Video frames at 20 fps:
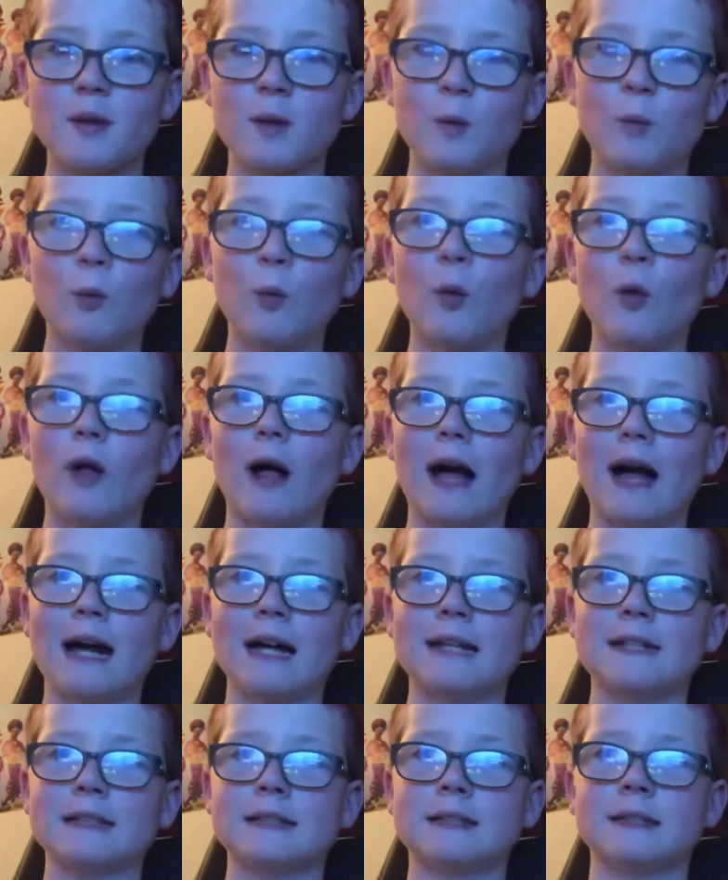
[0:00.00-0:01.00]
Wall
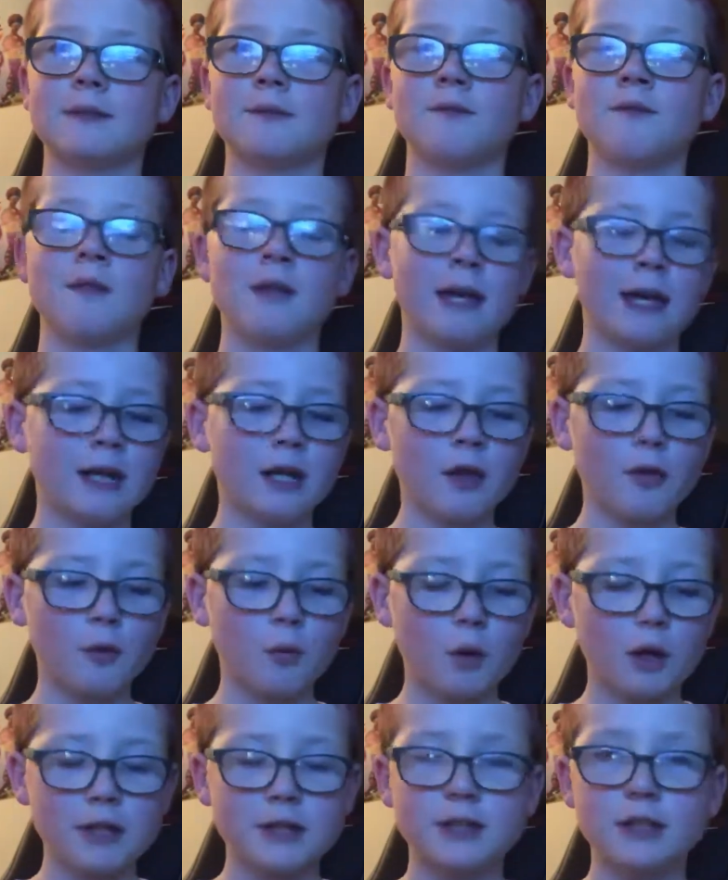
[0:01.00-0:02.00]
hacks. In other
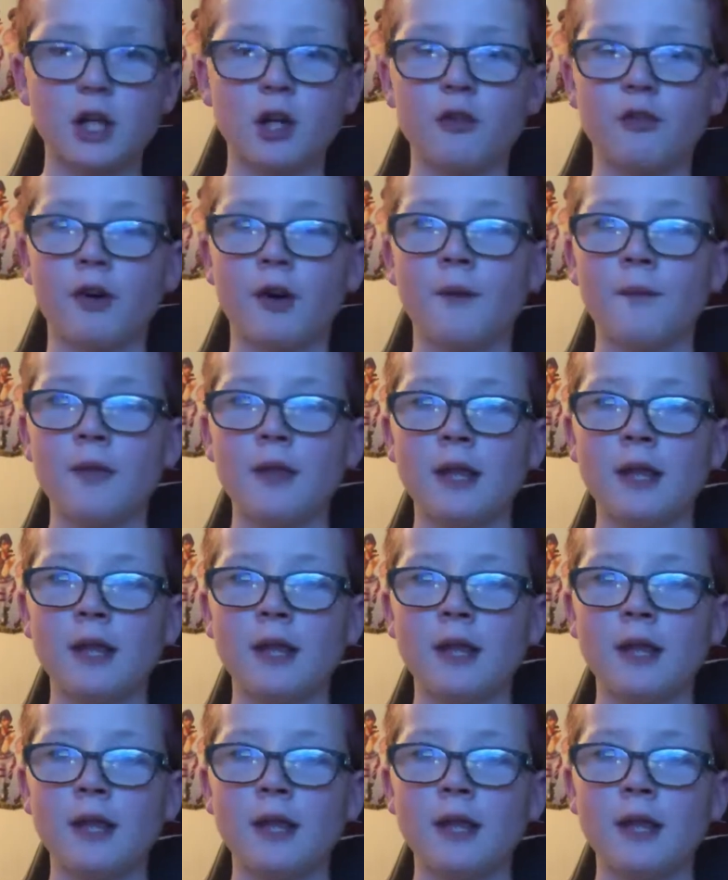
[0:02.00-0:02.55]
words, Sova.